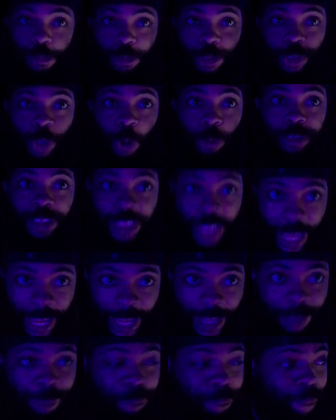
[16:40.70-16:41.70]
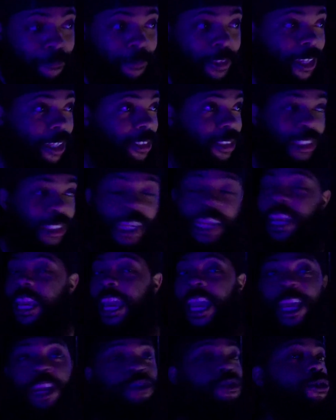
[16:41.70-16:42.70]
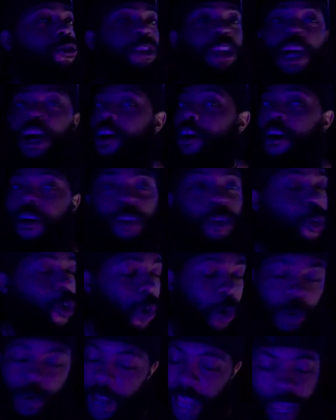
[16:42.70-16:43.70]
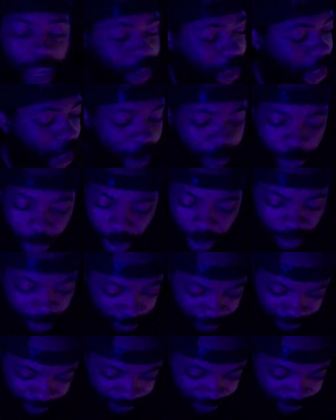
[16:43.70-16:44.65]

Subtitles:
was going to say. Say, ain't no law and order out there, bruh.